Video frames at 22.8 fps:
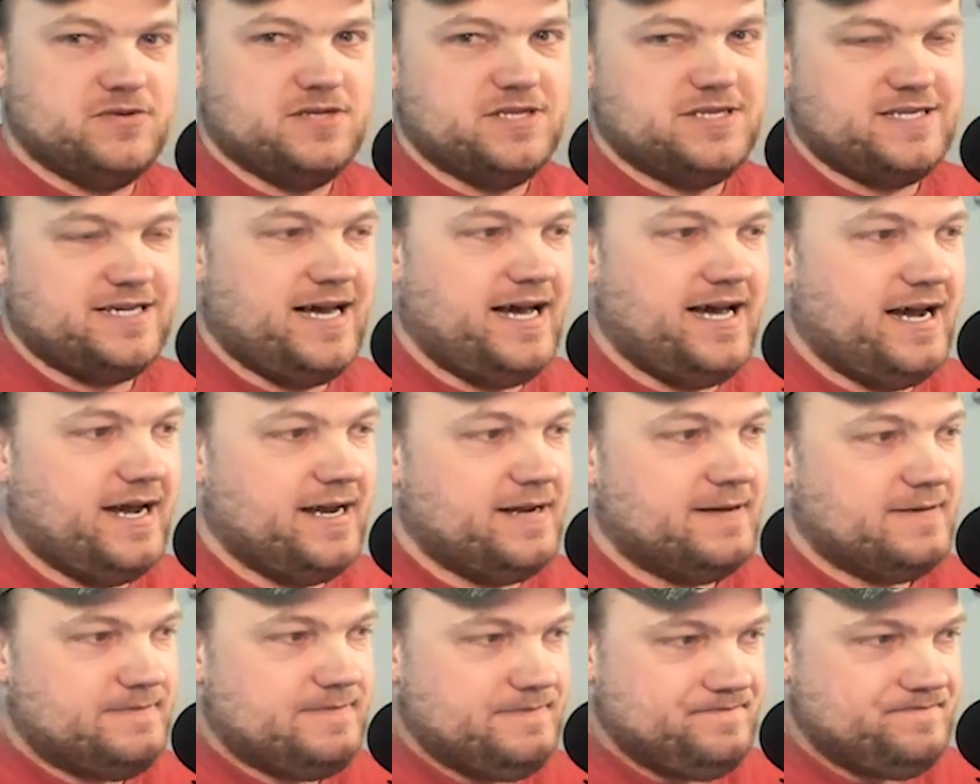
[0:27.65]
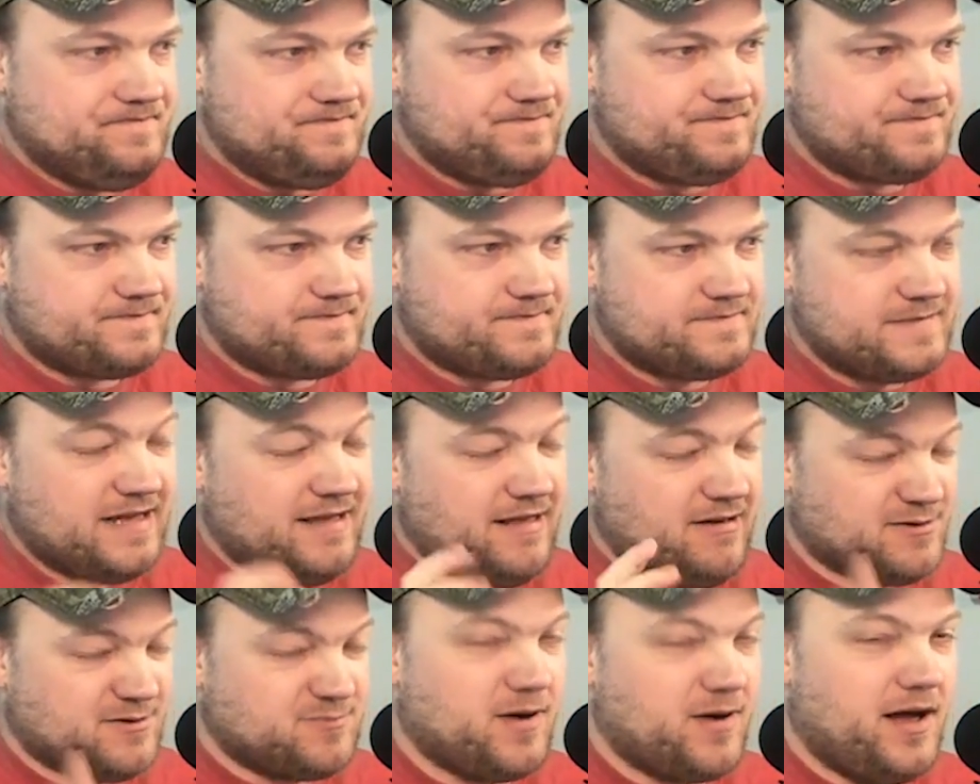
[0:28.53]
aside, and that
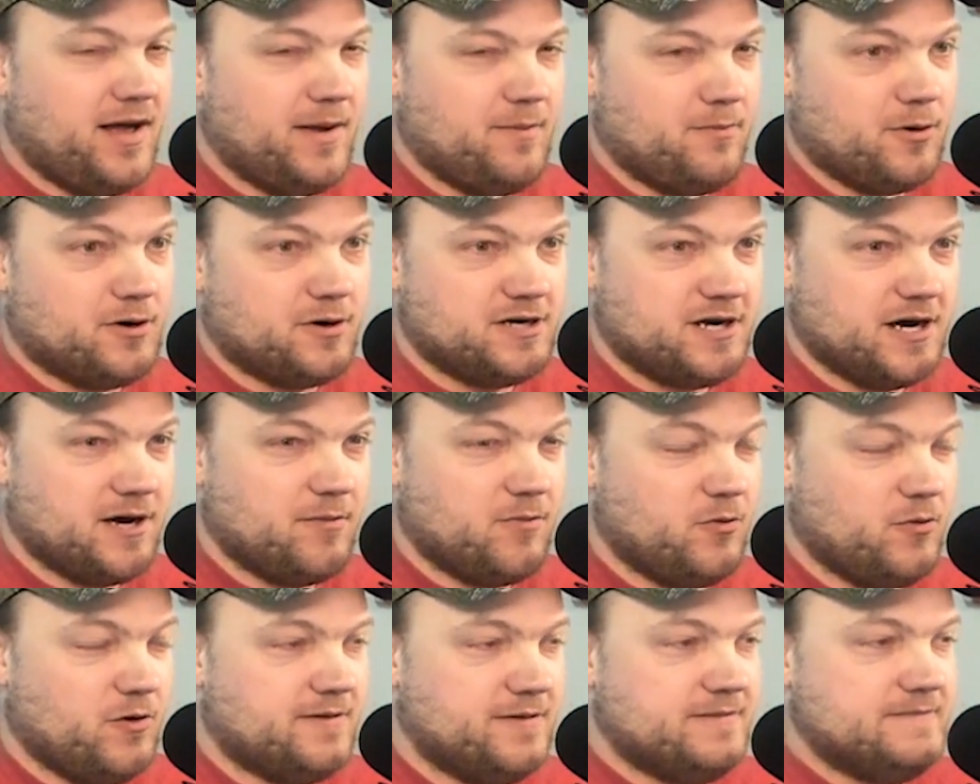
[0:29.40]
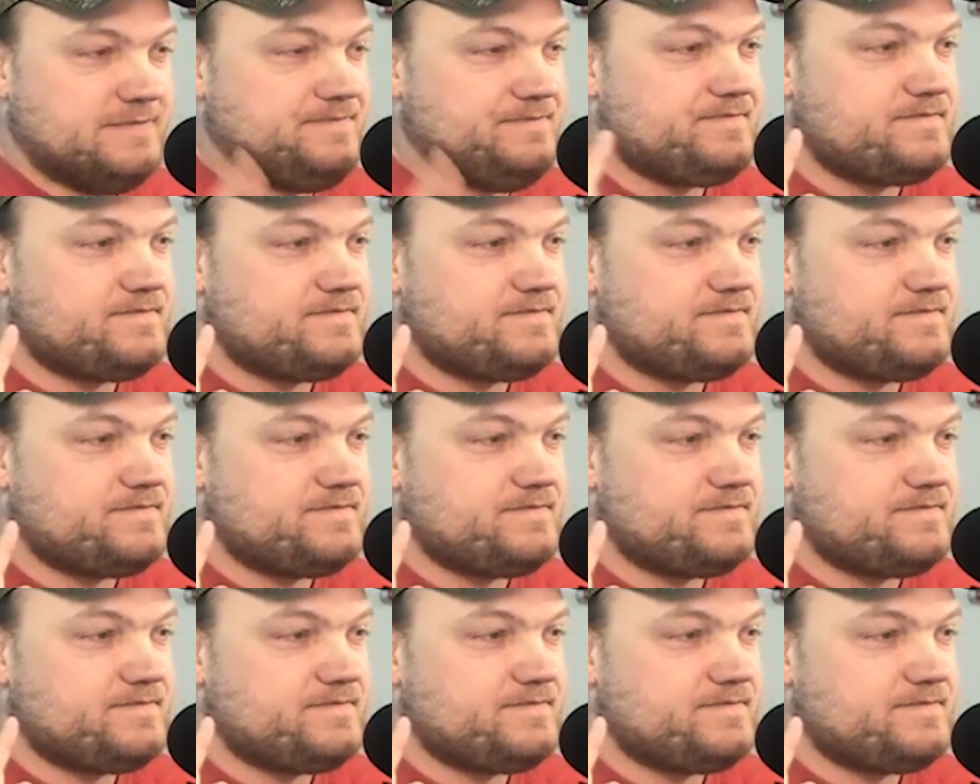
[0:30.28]
was probably a pretty terrible one,